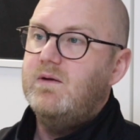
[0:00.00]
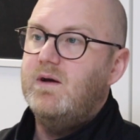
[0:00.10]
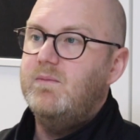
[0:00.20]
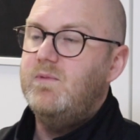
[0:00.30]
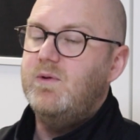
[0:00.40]

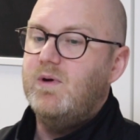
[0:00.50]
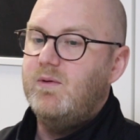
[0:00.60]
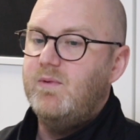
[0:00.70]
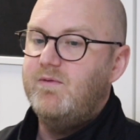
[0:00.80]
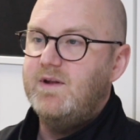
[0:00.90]

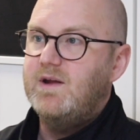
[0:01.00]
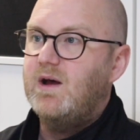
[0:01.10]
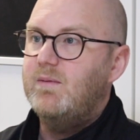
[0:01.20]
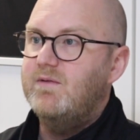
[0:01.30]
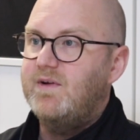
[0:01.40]
within a
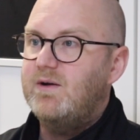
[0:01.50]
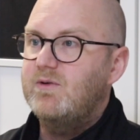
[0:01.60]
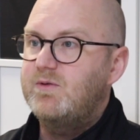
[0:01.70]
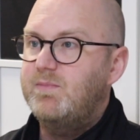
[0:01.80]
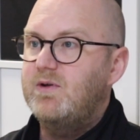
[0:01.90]
couple of
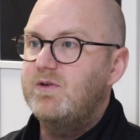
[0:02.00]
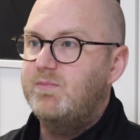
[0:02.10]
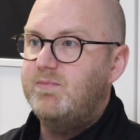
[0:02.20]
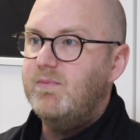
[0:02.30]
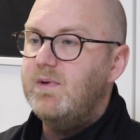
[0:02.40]
hours, because
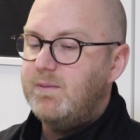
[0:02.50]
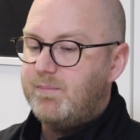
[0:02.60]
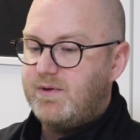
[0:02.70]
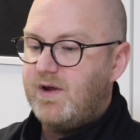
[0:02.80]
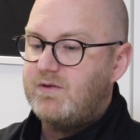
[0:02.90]

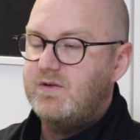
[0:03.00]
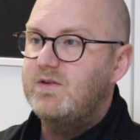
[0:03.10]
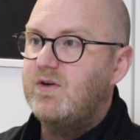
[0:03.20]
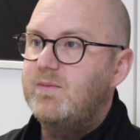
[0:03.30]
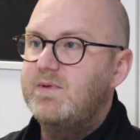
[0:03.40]
production
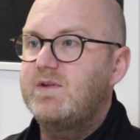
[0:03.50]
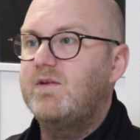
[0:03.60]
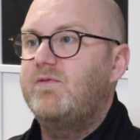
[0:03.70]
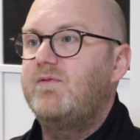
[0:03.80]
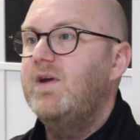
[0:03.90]
time and
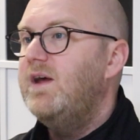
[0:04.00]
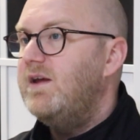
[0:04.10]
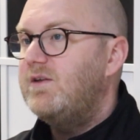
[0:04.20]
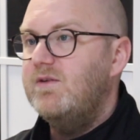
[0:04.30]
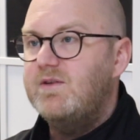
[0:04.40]
stuff,
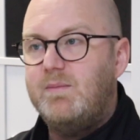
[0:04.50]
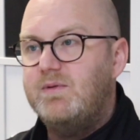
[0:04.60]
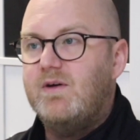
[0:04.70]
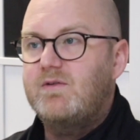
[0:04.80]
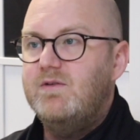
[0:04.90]
as soon as that
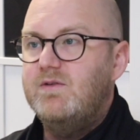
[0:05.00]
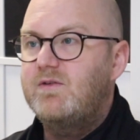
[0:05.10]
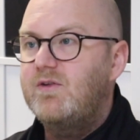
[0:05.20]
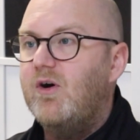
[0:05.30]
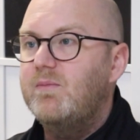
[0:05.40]
production
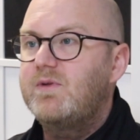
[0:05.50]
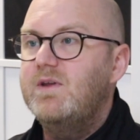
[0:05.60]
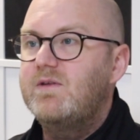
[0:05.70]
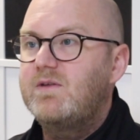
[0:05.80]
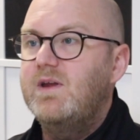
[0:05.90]
stops,
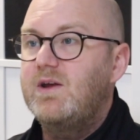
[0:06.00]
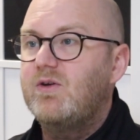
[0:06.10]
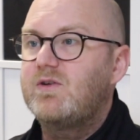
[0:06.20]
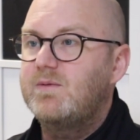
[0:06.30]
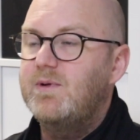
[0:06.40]
it
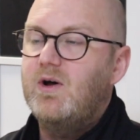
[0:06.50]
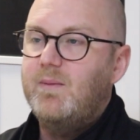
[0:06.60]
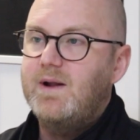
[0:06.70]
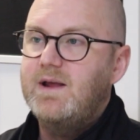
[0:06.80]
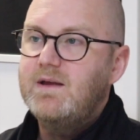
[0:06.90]
costs them a lot of
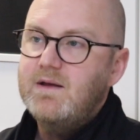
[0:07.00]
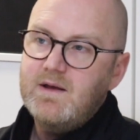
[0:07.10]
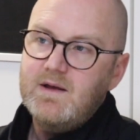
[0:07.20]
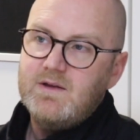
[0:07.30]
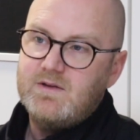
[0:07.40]
money.
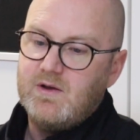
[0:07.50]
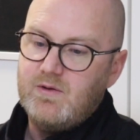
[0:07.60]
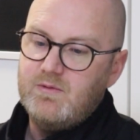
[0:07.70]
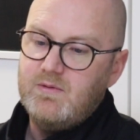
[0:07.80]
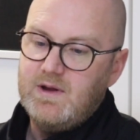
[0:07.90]

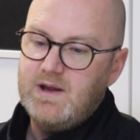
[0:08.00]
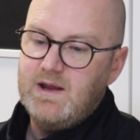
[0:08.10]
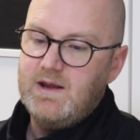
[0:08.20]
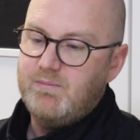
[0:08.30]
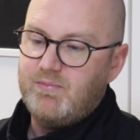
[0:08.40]
So
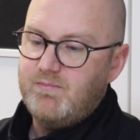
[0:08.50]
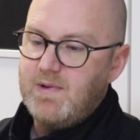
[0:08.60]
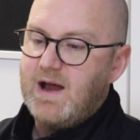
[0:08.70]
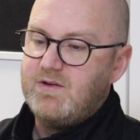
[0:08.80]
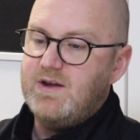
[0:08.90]
it
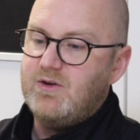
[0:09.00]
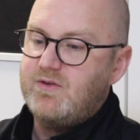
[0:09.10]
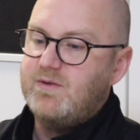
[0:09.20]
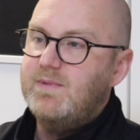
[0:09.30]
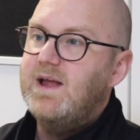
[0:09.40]
actually
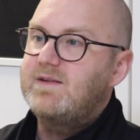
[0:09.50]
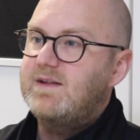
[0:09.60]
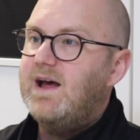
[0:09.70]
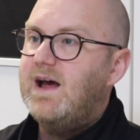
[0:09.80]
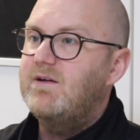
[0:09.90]
costs them less to
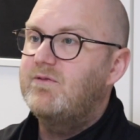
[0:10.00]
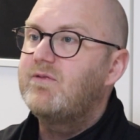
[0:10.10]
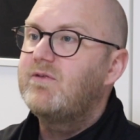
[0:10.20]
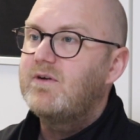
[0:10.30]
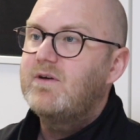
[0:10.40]

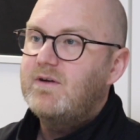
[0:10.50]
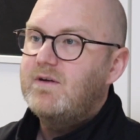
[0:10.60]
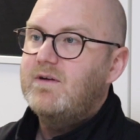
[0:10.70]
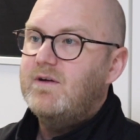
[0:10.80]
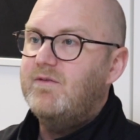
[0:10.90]
have
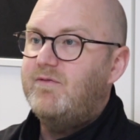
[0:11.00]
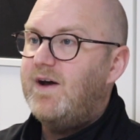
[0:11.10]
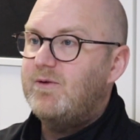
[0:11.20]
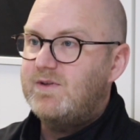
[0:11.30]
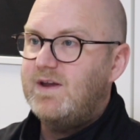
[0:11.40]
a
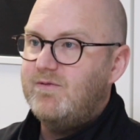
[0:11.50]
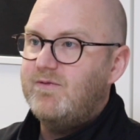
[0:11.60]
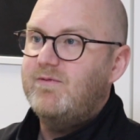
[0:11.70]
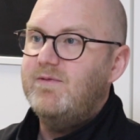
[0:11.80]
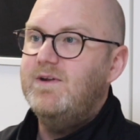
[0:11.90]

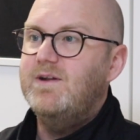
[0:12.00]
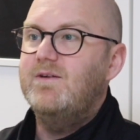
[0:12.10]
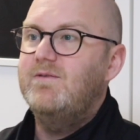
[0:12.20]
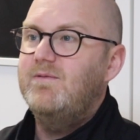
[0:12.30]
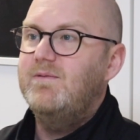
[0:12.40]
fail-safe
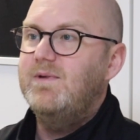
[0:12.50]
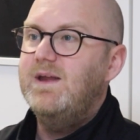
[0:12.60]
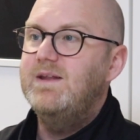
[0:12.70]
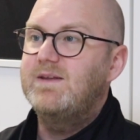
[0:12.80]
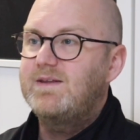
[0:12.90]

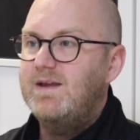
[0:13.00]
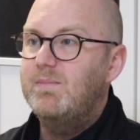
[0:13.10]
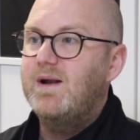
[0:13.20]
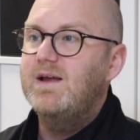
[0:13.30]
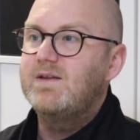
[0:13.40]
in
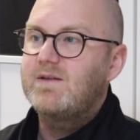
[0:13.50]
place.